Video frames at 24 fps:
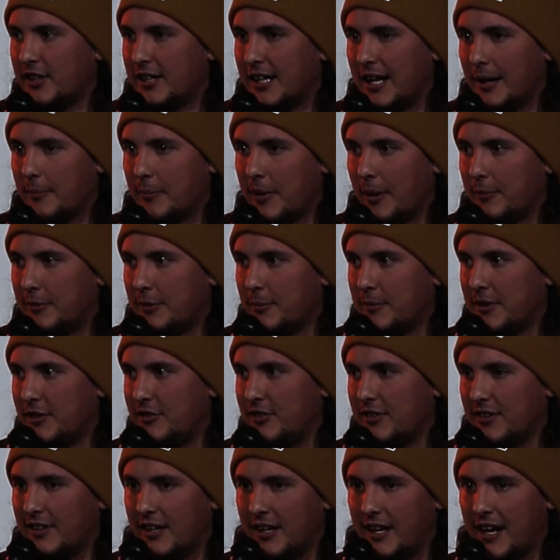She came up to
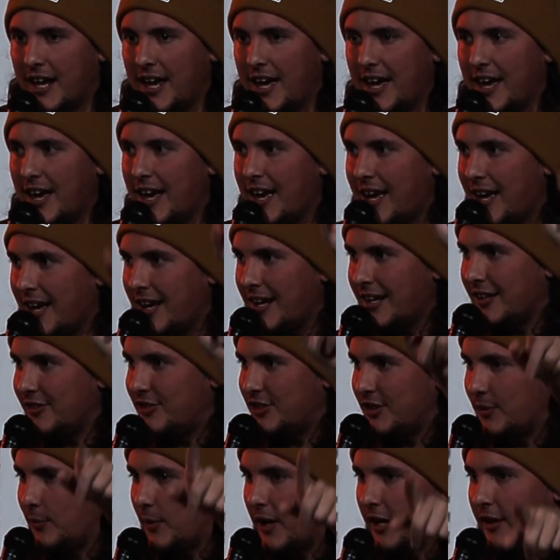me, she said, hey,
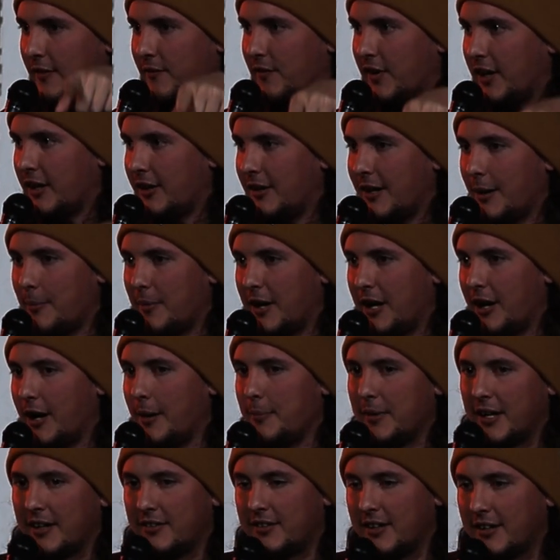and she ran her finger down my
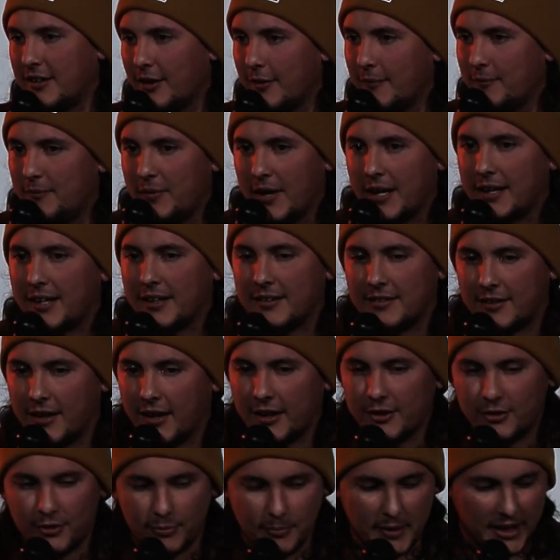arm, and I said, don't fucking
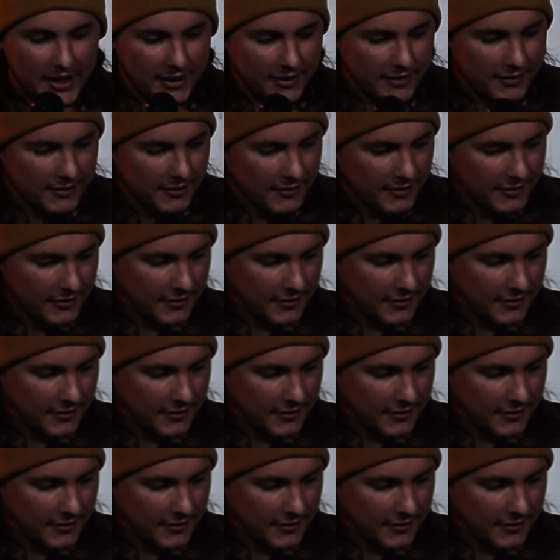touch me.